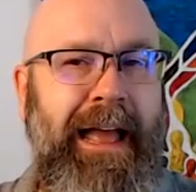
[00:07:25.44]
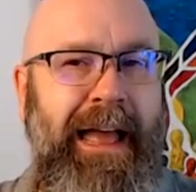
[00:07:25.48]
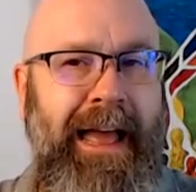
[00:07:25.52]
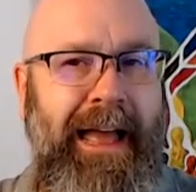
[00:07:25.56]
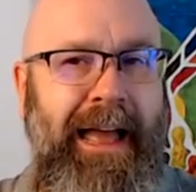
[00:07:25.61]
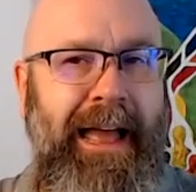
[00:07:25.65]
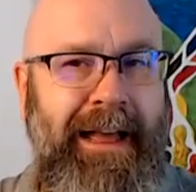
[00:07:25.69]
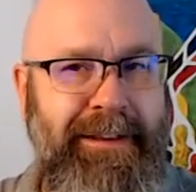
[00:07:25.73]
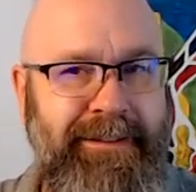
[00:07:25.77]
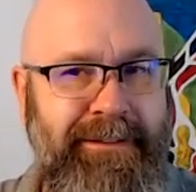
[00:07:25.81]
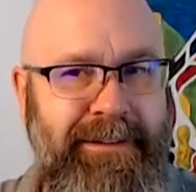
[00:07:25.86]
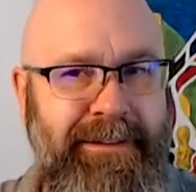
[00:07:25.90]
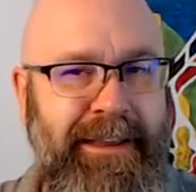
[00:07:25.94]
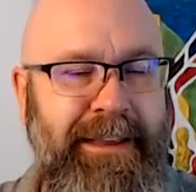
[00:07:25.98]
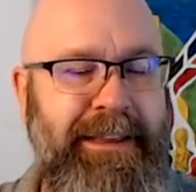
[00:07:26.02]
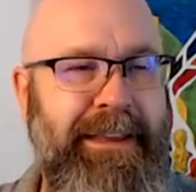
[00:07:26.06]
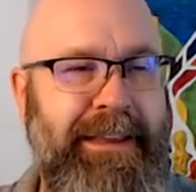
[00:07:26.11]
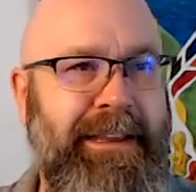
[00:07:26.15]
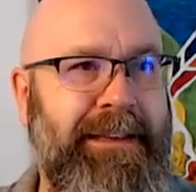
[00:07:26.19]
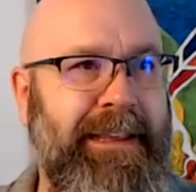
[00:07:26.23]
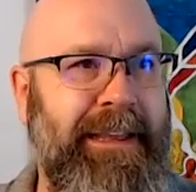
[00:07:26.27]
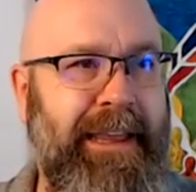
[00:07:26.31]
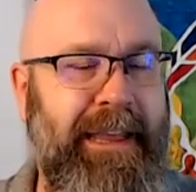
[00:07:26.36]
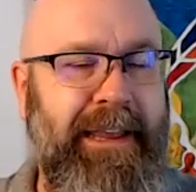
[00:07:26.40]
As they
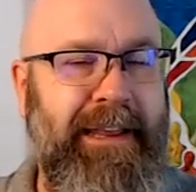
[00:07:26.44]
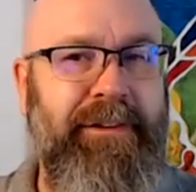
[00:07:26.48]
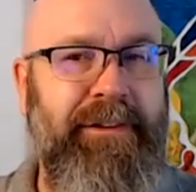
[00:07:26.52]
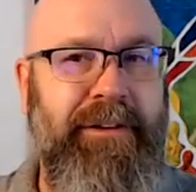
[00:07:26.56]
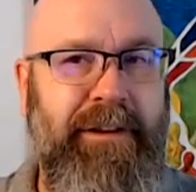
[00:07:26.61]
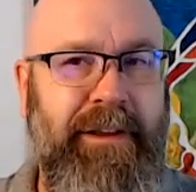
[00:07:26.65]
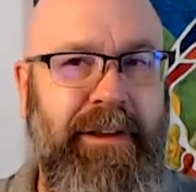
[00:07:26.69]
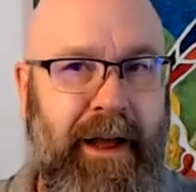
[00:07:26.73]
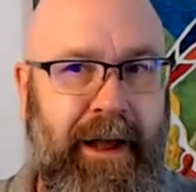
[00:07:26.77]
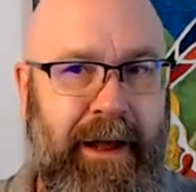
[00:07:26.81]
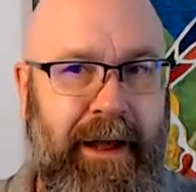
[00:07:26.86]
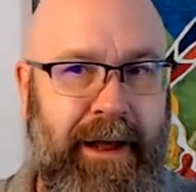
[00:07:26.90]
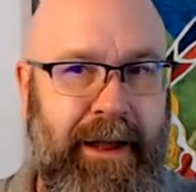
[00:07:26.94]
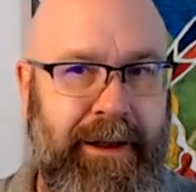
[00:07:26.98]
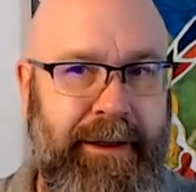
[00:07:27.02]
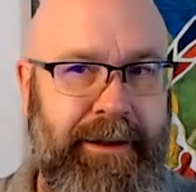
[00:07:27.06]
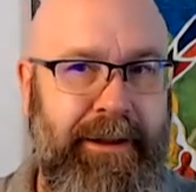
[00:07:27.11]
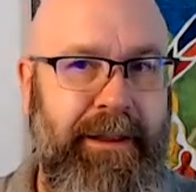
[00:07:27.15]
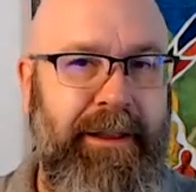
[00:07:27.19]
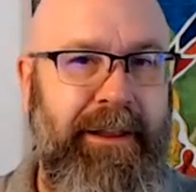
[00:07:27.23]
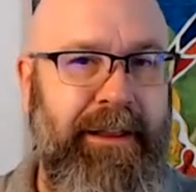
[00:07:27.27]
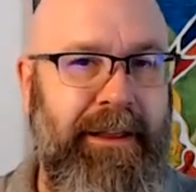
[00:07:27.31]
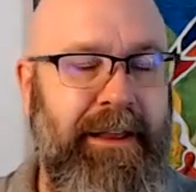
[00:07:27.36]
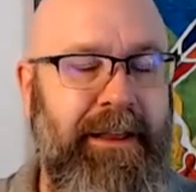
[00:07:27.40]
engage
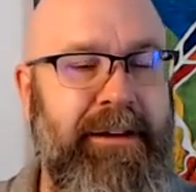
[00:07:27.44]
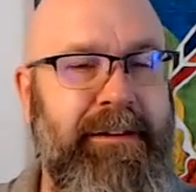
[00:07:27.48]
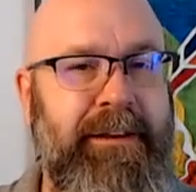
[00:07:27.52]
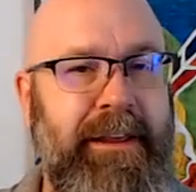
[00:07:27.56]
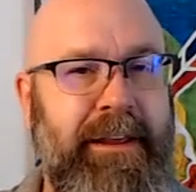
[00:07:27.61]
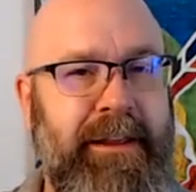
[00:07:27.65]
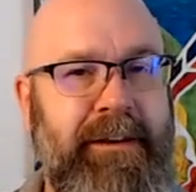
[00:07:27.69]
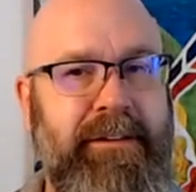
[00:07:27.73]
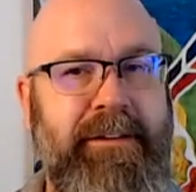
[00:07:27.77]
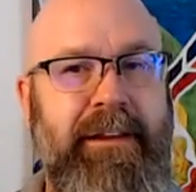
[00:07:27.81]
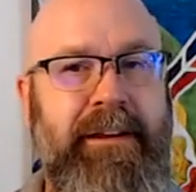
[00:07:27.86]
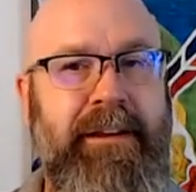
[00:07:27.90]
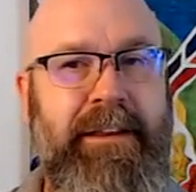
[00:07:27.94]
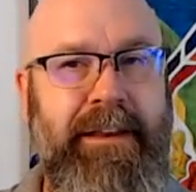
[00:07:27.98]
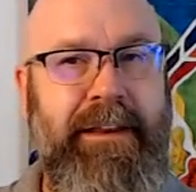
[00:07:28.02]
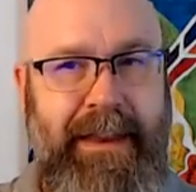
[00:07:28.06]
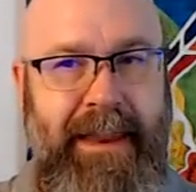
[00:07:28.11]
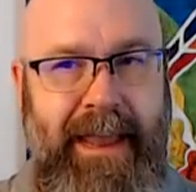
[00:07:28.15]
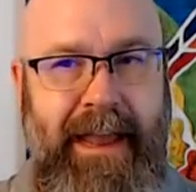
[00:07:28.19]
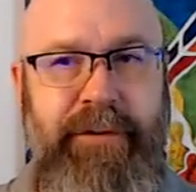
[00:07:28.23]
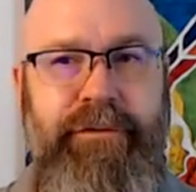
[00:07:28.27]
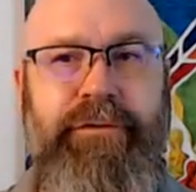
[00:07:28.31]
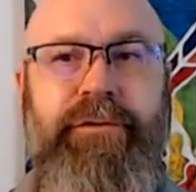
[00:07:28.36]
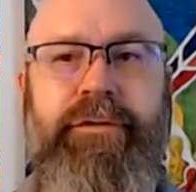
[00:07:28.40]
God, it is a
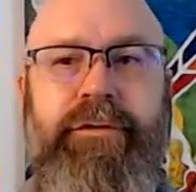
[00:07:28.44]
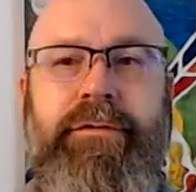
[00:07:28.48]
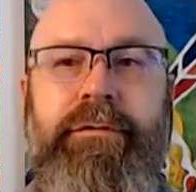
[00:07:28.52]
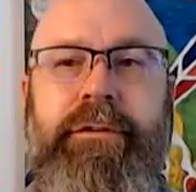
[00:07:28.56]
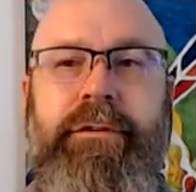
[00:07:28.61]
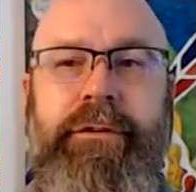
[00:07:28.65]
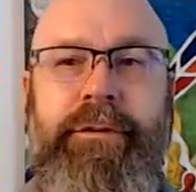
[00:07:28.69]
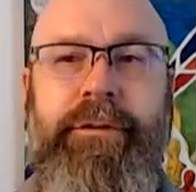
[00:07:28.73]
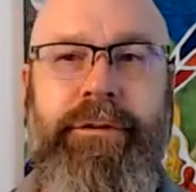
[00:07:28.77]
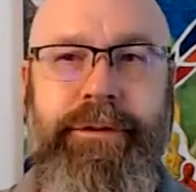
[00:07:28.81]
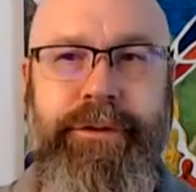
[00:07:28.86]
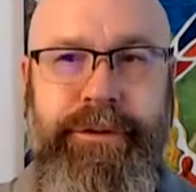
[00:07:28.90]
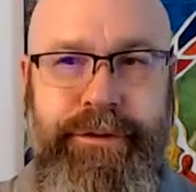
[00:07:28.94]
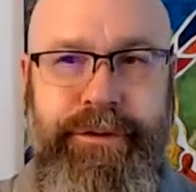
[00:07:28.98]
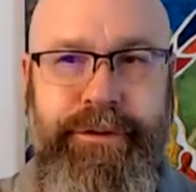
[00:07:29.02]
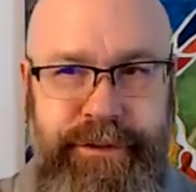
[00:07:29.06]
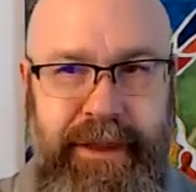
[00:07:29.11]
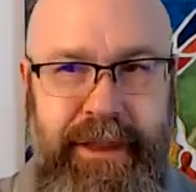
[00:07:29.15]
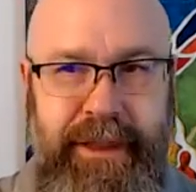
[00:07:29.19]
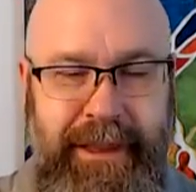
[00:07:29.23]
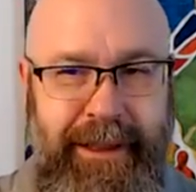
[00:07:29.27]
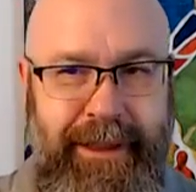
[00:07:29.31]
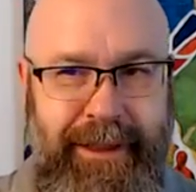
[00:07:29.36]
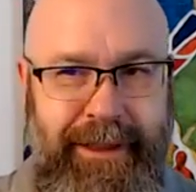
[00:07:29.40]
natural
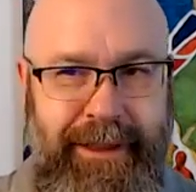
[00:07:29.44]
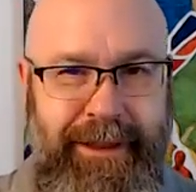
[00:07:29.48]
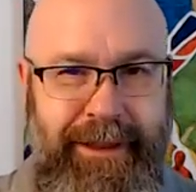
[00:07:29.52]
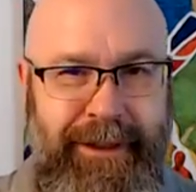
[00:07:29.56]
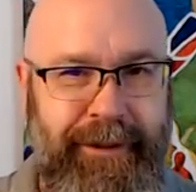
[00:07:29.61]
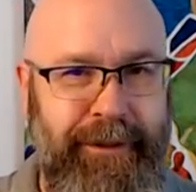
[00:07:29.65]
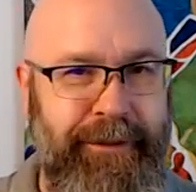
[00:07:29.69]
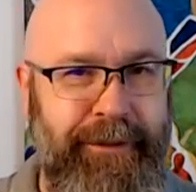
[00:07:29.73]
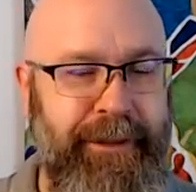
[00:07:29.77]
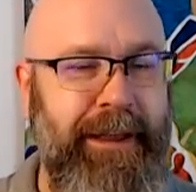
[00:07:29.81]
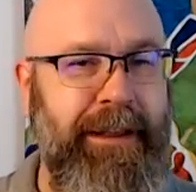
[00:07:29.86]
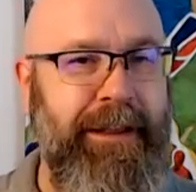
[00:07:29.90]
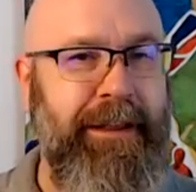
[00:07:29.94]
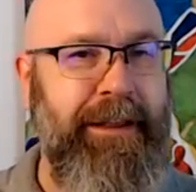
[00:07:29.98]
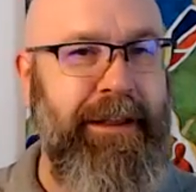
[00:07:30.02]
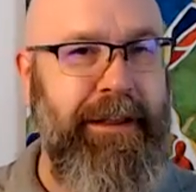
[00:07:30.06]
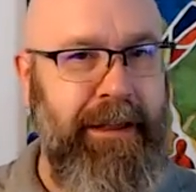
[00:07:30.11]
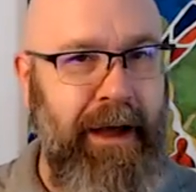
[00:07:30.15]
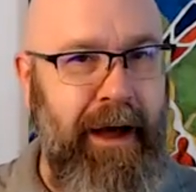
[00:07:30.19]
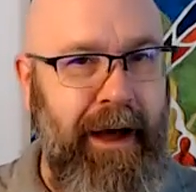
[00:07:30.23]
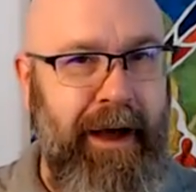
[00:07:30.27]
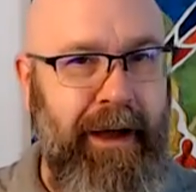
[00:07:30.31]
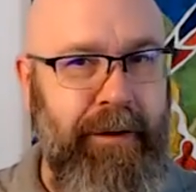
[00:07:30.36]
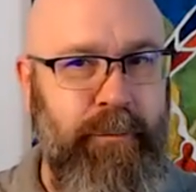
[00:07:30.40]
thing that
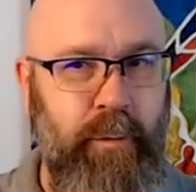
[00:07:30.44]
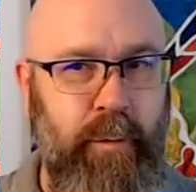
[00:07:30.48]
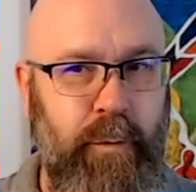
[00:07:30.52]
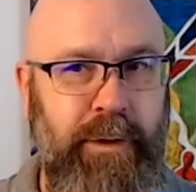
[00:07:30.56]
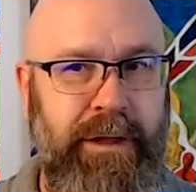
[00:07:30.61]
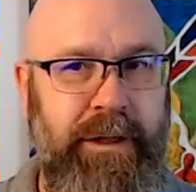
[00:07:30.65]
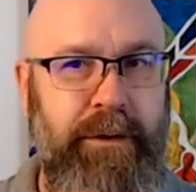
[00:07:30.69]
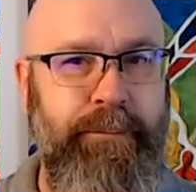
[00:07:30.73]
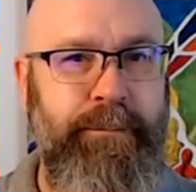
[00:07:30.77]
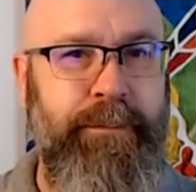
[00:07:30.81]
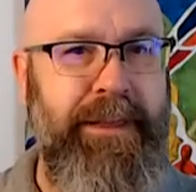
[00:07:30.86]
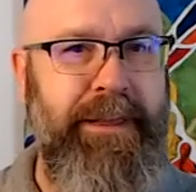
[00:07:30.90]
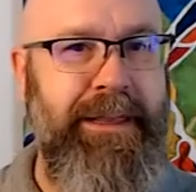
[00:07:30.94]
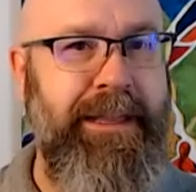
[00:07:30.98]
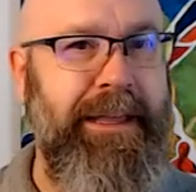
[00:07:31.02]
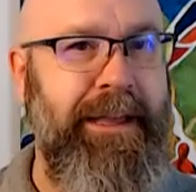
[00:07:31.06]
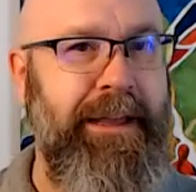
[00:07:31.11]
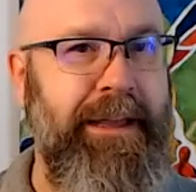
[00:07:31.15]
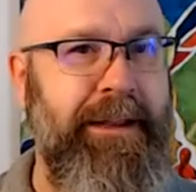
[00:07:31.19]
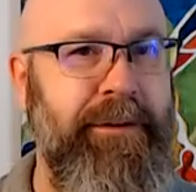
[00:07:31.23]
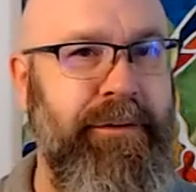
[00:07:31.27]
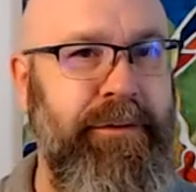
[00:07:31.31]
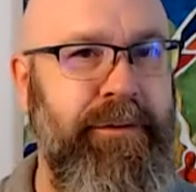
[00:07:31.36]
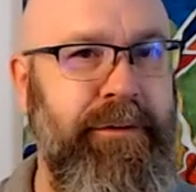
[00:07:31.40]
God will
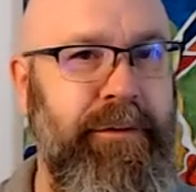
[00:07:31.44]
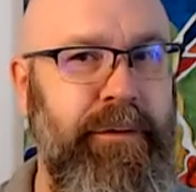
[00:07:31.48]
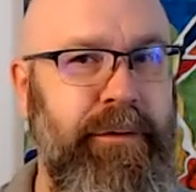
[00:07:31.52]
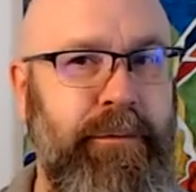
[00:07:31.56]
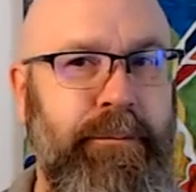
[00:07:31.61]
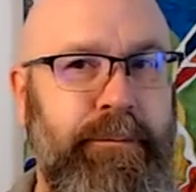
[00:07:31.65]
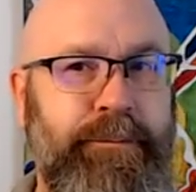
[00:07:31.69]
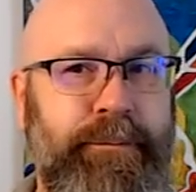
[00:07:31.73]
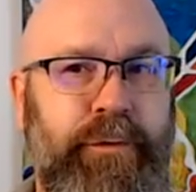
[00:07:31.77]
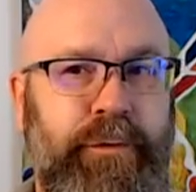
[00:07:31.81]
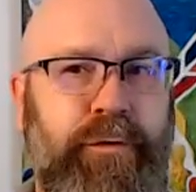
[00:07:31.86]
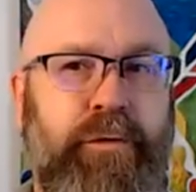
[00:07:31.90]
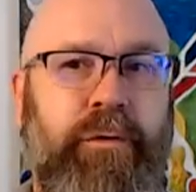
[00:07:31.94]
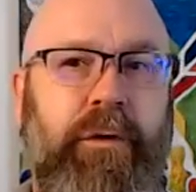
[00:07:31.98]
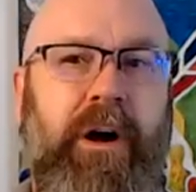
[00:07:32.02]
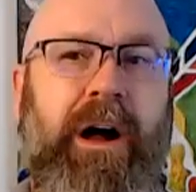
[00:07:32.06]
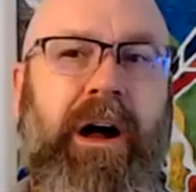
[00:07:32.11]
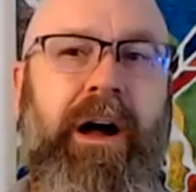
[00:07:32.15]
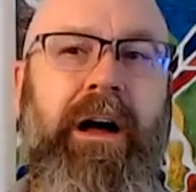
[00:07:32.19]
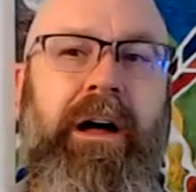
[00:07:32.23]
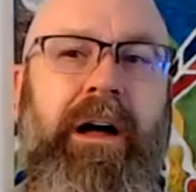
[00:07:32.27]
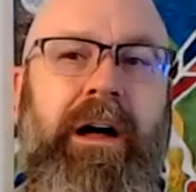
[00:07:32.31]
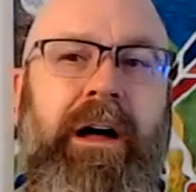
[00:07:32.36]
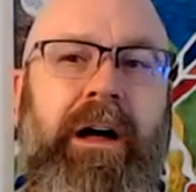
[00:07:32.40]
begin to
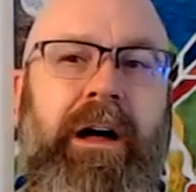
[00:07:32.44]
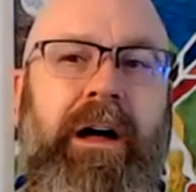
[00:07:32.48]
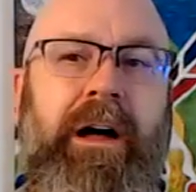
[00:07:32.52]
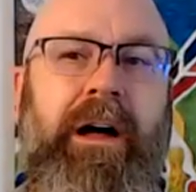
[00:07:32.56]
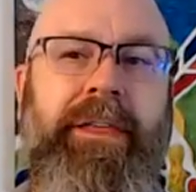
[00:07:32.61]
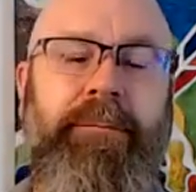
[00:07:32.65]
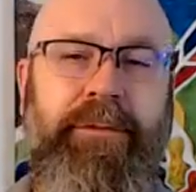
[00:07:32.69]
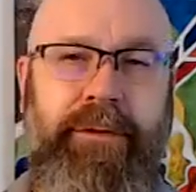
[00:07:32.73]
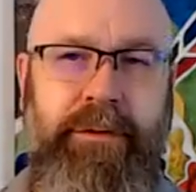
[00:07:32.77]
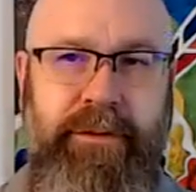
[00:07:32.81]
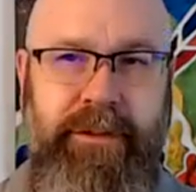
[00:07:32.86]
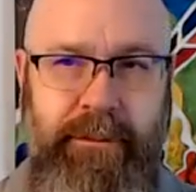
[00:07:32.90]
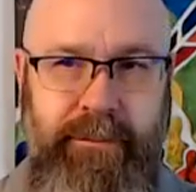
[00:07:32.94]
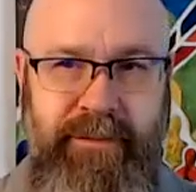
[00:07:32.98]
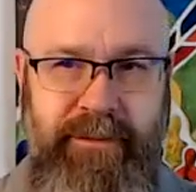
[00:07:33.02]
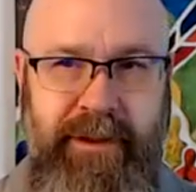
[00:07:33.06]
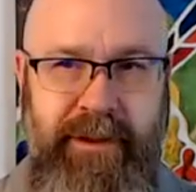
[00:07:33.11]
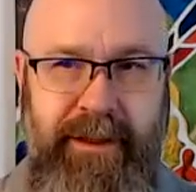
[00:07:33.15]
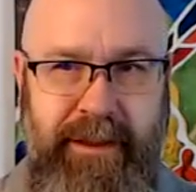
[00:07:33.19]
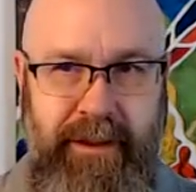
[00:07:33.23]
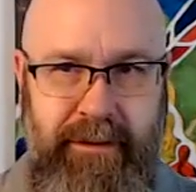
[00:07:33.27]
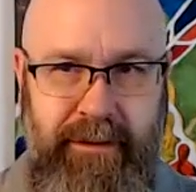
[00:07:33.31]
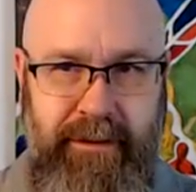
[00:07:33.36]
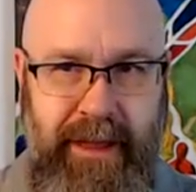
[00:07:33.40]
draw them to
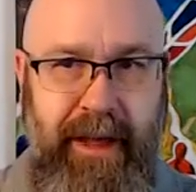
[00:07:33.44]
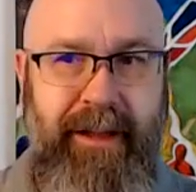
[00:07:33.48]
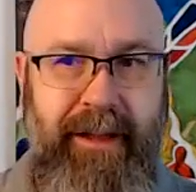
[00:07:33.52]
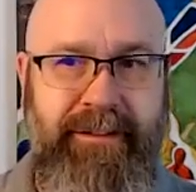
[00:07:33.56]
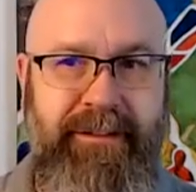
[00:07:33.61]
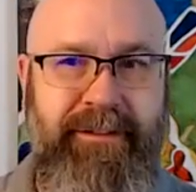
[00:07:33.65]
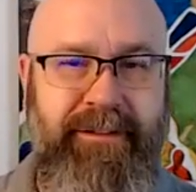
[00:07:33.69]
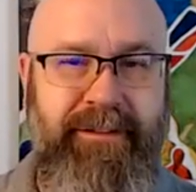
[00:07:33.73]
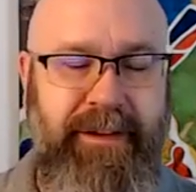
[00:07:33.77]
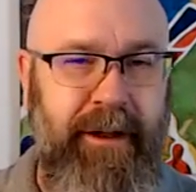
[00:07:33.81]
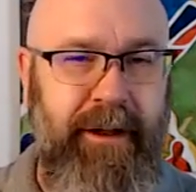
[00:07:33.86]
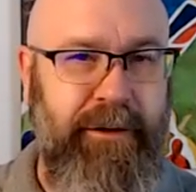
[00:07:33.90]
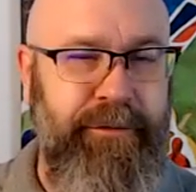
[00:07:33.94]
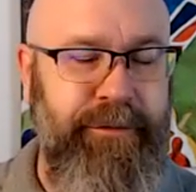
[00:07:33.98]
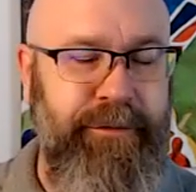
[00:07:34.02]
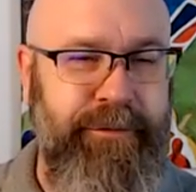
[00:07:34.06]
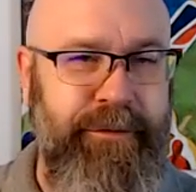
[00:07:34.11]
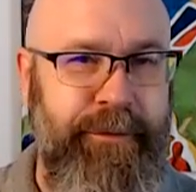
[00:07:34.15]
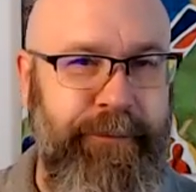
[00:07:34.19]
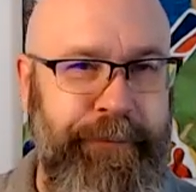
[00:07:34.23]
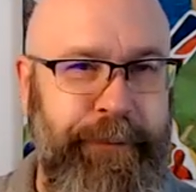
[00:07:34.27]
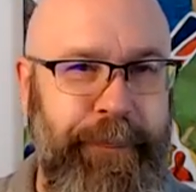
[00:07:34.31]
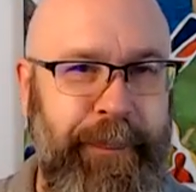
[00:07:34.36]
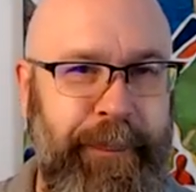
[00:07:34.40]
them, God's
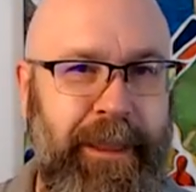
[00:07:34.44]
self,